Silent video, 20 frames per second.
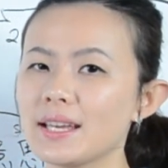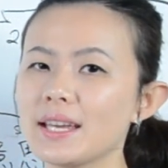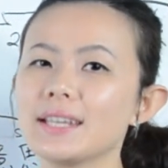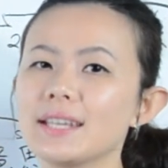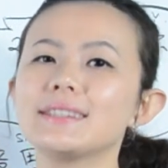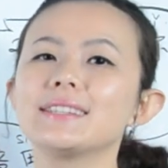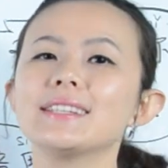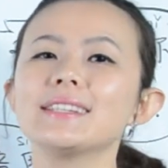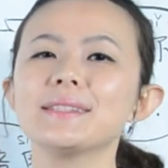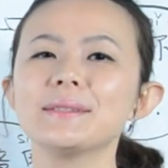
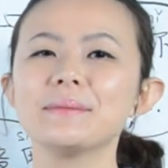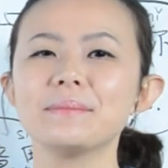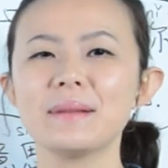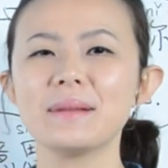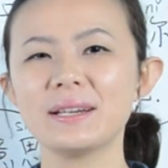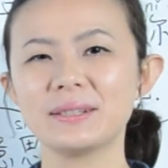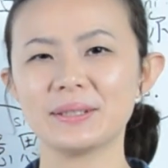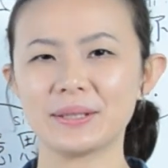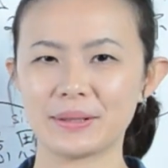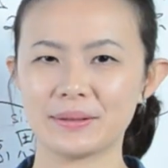it doesn't
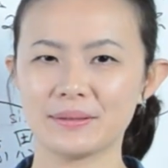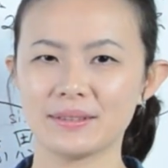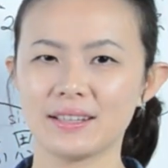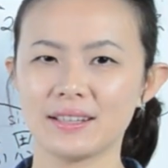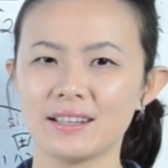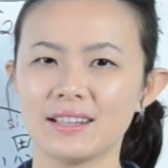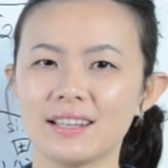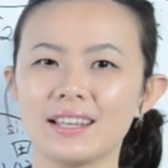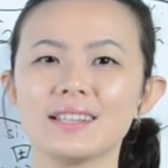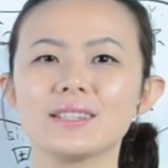matter.
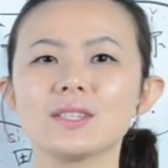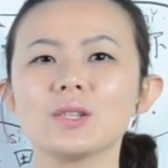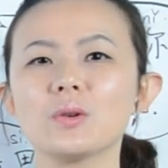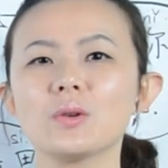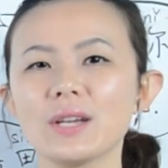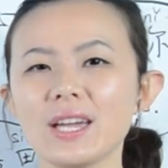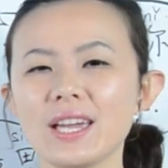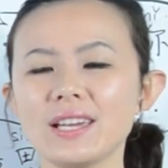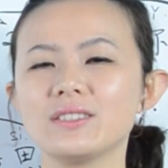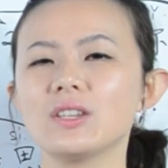It's
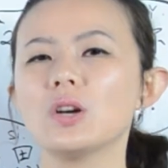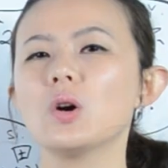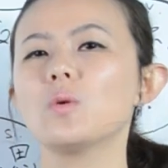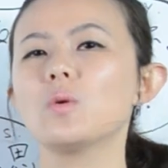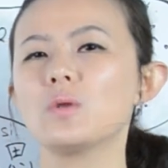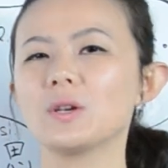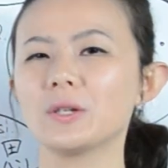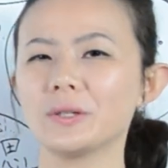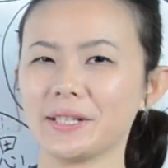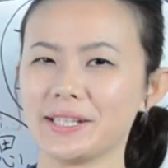okay, no
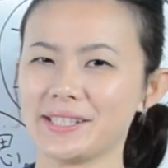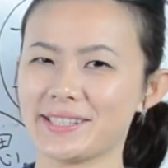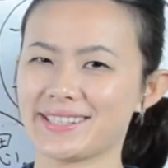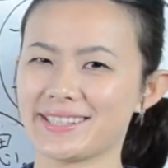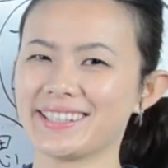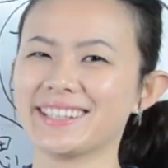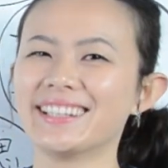worries.